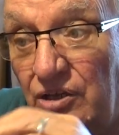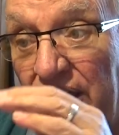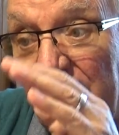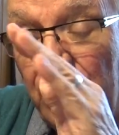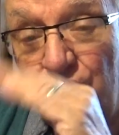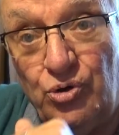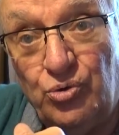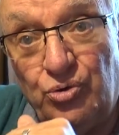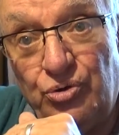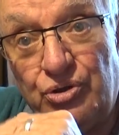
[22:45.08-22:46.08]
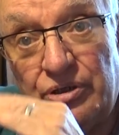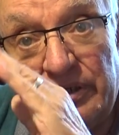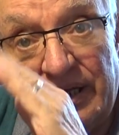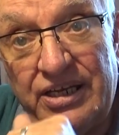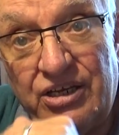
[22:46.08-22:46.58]
and then cools,
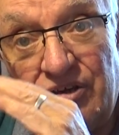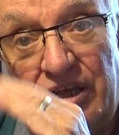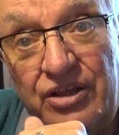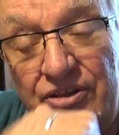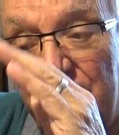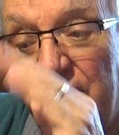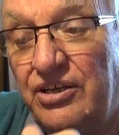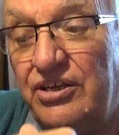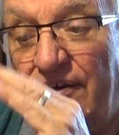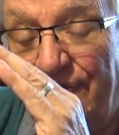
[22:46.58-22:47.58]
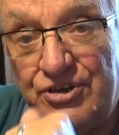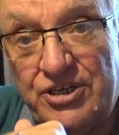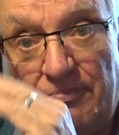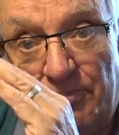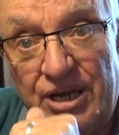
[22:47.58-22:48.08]
and the
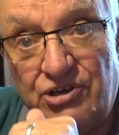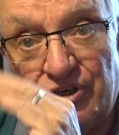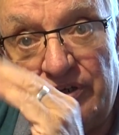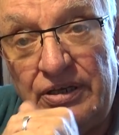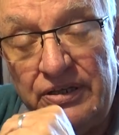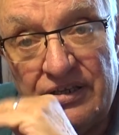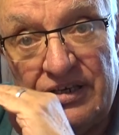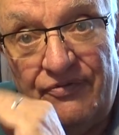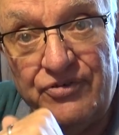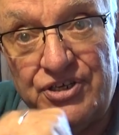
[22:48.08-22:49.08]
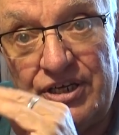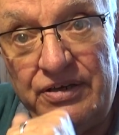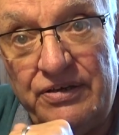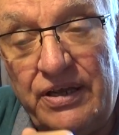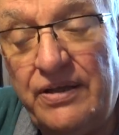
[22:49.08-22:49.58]
difference in pressure, the difference
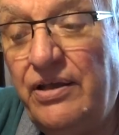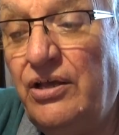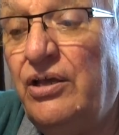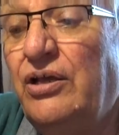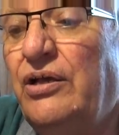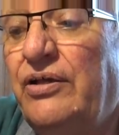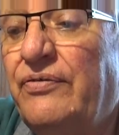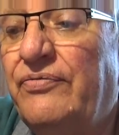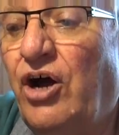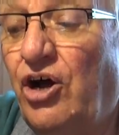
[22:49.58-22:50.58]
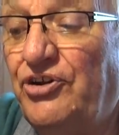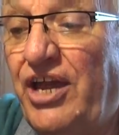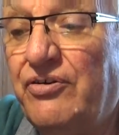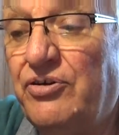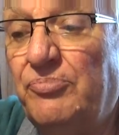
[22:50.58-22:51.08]
in the hot
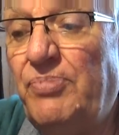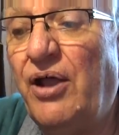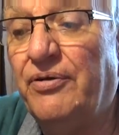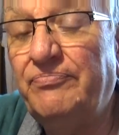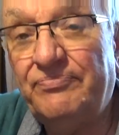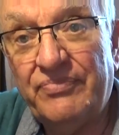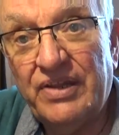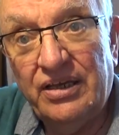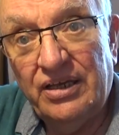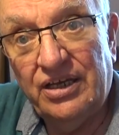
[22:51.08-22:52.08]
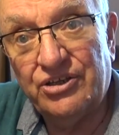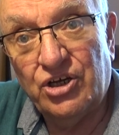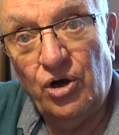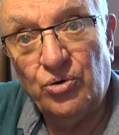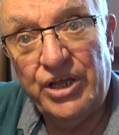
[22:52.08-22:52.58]
air at the bottom and the
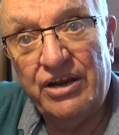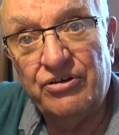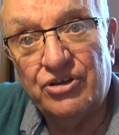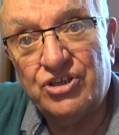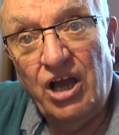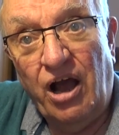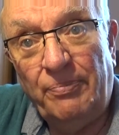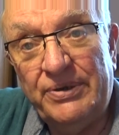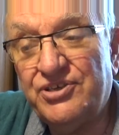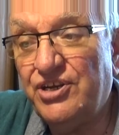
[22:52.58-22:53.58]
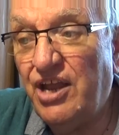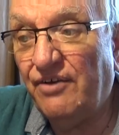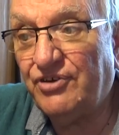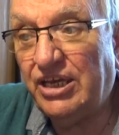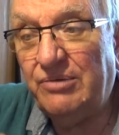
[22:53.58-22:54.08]
cold air at the top is
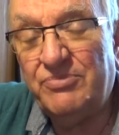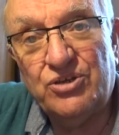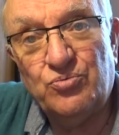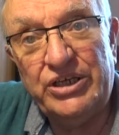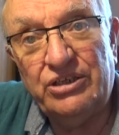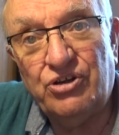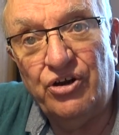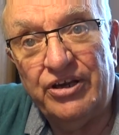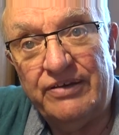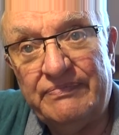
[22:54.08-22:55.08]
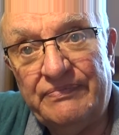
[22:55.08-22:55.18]
enough to keep this wheel turning.